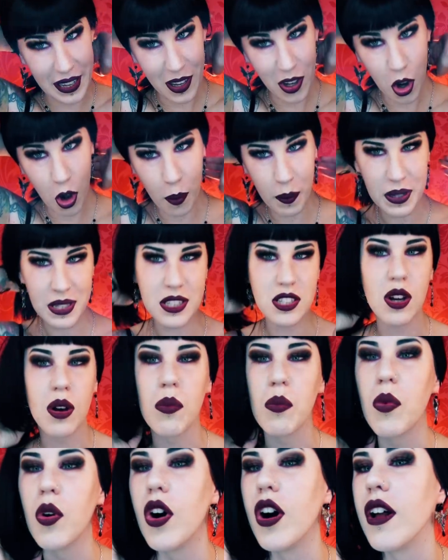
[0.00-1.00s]
to get comments
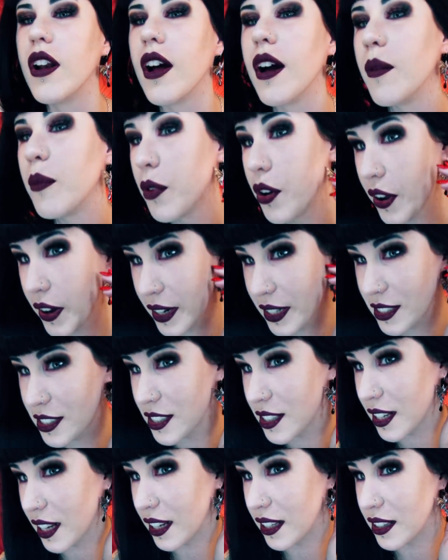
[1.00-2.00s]
on what I'm wearing
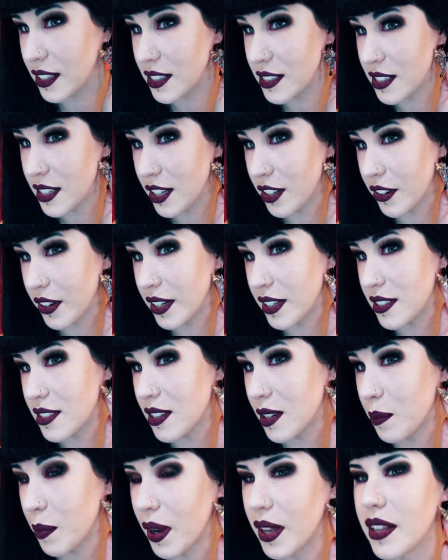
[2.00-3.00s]
today. These earrings
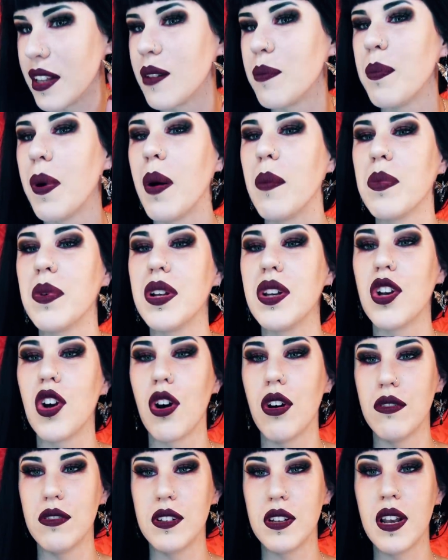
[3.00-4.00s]
are by the Pumpkin
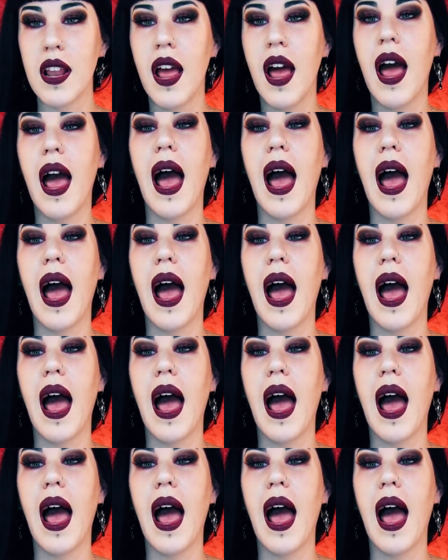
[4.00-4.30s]
Coven.